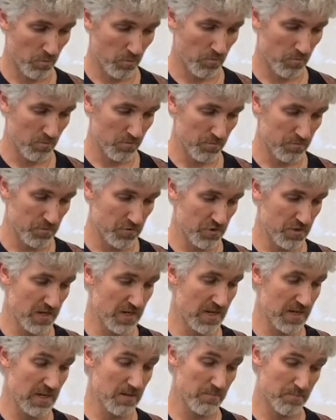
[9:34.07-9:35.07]

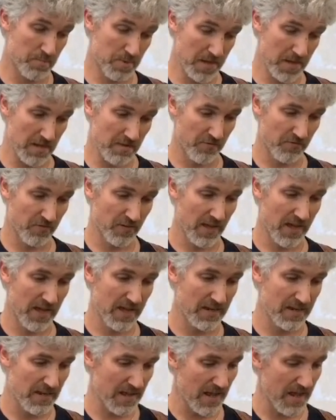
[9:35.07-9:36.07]
G, B
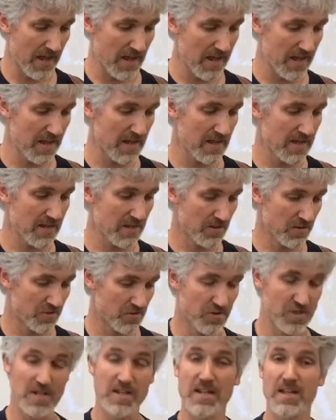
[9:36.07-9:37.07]
flat, A,
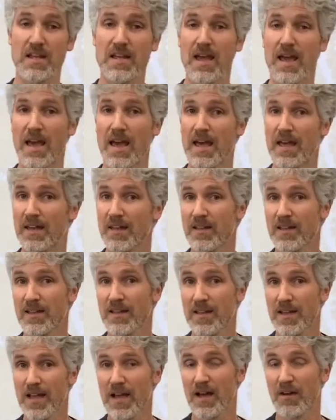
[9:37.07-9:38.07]
G,
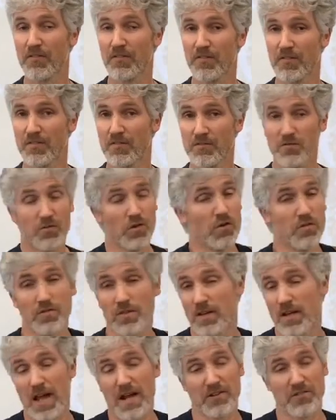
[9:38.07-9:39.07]
and F. So it's
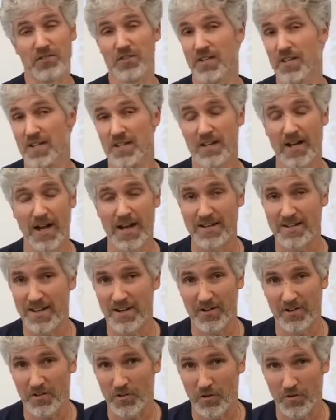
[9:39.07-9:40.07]
actually
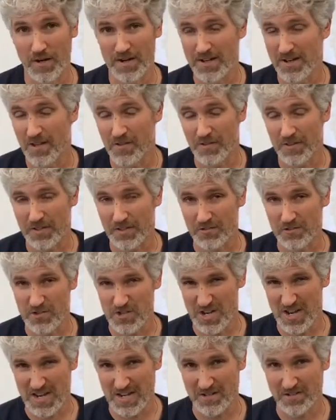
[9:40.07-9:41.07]
identical, right? Nothing has
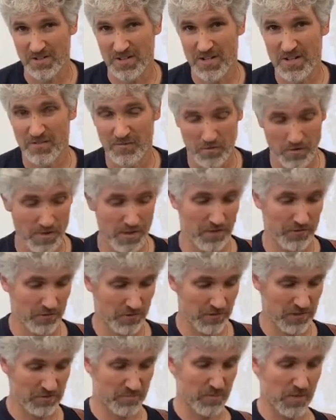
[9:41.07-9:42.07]
changed for this.
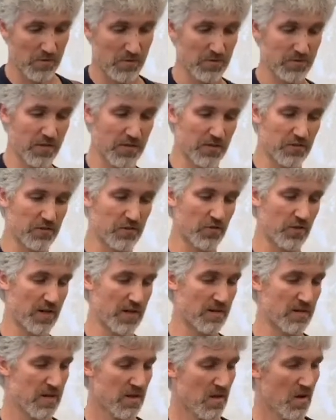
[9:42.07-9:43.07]
So let's play what's on the
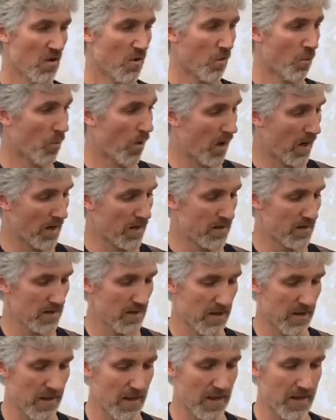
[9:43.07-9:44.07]
screen. One,
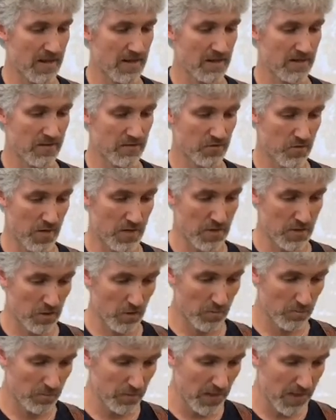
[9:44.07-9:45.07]
and two. And you
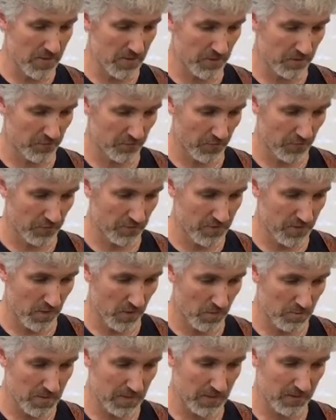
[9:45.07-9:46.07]
don't play this first
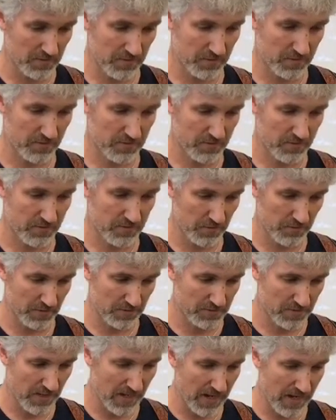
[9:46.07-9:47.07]
note because it's there's
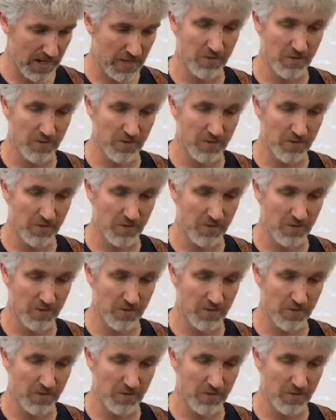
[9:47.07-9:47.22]
a tie.